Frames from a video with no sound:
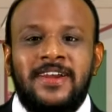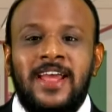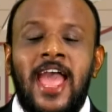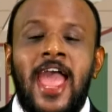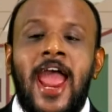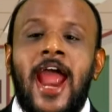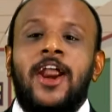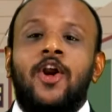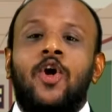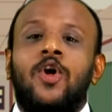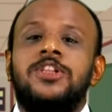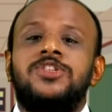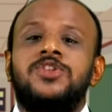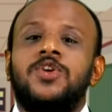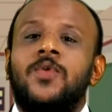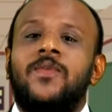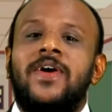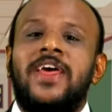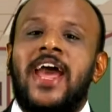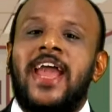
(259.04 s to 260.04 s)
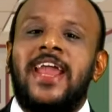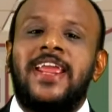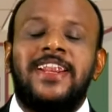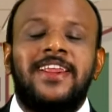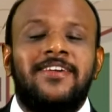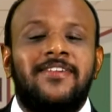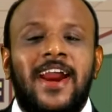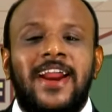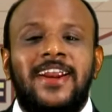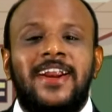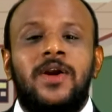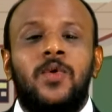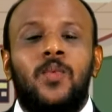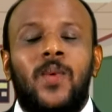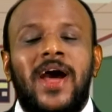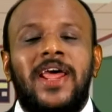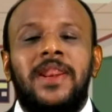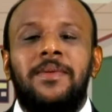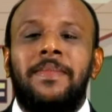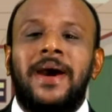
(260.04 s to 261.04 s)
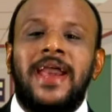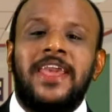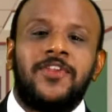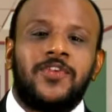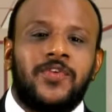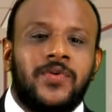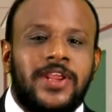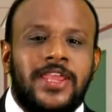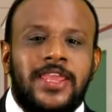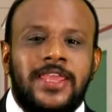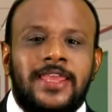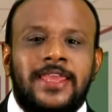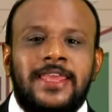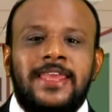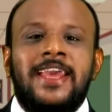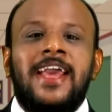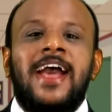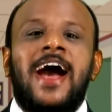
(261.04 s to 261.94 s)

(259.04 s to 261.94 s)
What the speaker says: And also when I divided 1/3,